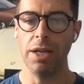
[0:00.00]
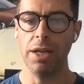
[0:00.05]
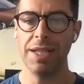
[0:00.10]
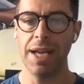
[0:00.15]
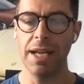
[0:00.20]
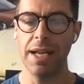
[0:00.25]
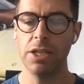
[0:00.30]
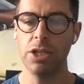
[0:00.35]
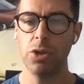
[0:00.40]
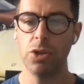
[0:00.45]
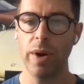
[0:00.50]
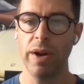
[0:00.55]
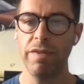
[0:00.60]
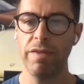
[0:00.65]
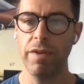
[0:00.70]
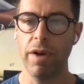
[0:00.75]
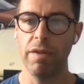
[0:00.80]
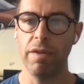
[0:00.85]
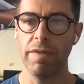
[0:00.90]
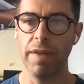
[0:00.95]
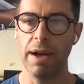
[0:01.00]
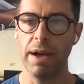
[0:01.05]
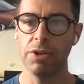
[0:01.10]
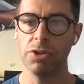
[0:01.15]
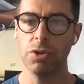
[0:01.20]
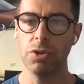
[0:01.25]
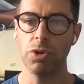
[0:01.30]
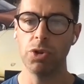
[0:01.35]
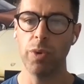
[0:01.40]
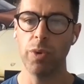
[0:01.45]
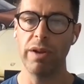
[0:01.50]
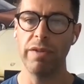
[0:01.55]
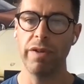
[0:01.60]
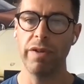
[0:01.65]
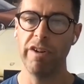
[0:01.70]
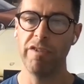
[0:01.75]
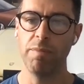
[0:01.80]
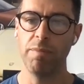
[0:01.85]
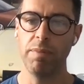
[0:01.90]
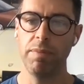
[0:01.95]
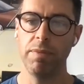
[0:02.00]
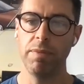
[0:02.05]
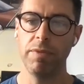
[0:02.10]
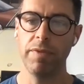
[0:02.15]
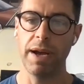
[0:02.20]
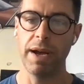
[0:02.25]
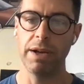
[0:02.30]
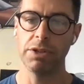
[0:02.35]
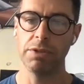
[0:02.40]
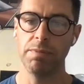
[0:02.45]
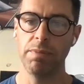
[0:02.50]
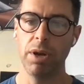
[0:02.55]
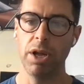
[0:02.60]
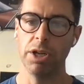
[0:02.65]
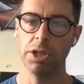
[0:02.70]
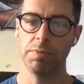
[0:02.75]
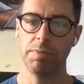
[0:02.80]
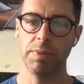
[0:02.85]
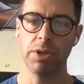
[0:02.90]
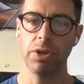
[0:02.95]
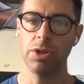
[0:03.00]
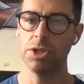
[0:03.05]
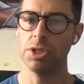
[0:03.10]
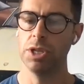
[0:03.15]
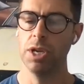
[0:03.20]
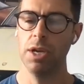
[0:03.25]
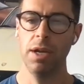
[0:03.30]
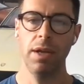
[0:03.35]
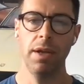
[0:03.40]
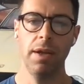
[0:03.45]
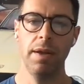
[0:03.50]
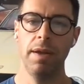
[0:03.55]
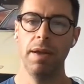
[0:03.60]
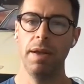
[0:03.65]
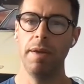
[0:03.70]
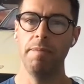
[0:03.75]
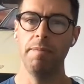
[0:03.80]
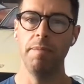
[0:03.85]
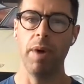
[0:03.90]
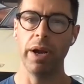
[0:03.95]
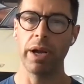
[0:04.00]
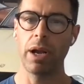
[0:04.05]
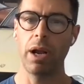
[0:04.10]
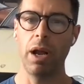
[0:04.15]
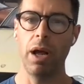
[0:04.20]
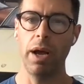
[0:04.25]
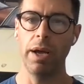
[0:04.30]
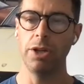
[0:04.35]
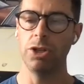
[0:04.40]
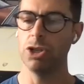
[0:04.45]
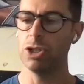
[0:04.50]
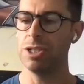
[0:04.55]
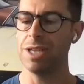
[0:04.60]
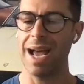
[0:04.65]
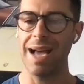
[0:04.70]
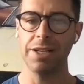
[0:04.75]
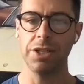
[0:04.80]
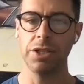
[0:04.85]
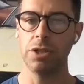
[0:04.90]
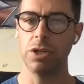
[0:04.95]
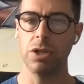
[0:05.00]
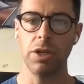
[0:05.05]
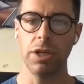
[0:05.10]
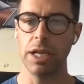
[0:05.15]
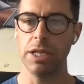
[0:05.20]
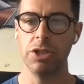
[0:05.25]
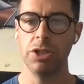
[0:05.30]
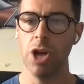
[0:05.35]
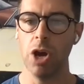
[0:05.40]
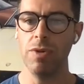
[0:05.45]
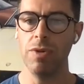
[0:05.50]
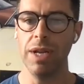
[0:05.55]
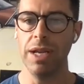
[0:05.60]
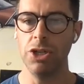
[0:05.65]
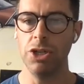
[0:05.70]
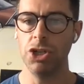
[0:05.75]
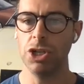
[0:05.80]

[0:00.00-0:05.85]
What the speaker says: 10 to 25,000 or 25,000 plus, because my client just hasn't, there's no need.